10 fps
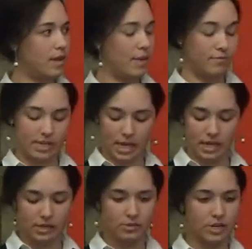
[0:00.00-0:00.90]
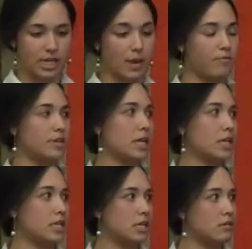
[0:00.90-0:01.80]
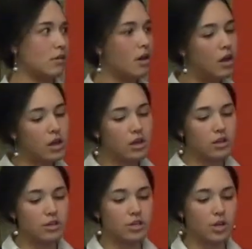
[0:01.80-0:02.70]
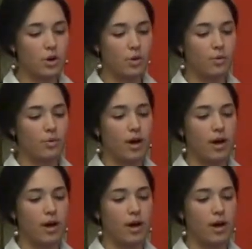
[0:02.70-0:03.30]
emphasized or de-emphasized. So